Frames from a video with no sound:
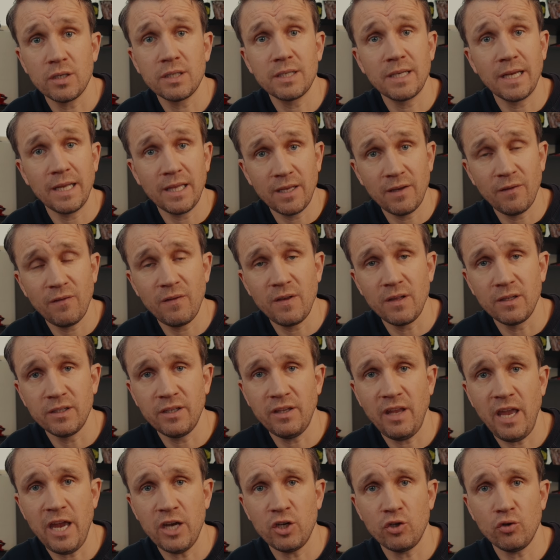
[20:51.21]
selling
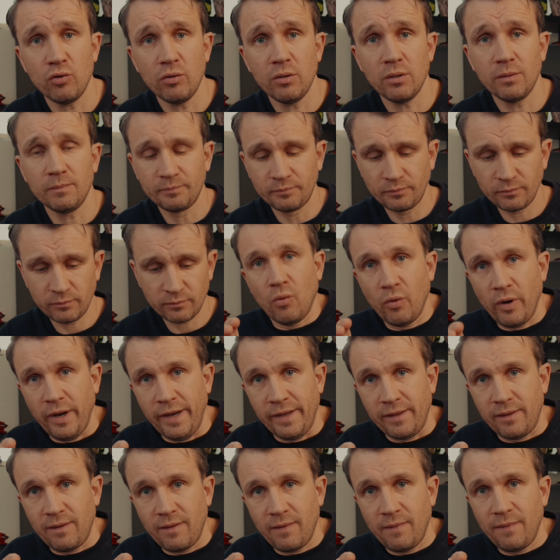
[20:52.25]
feels natural.
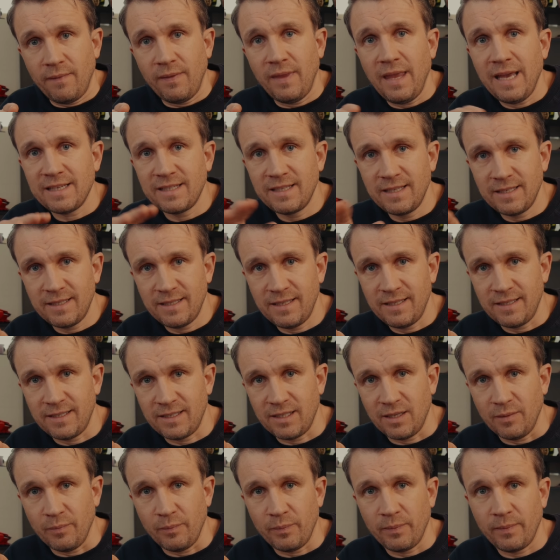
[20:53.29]
Alright, that's the
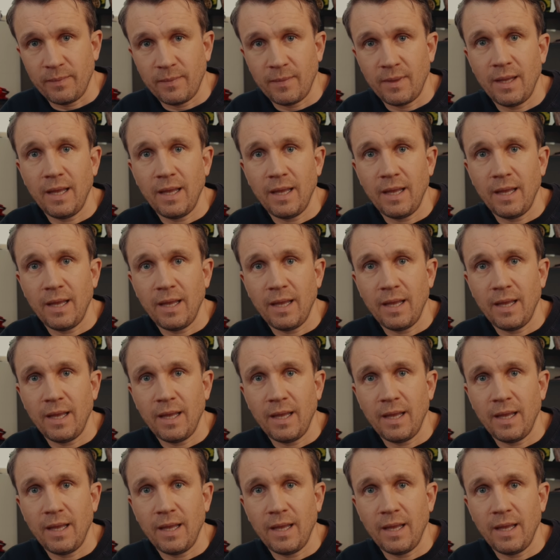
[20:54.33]
system.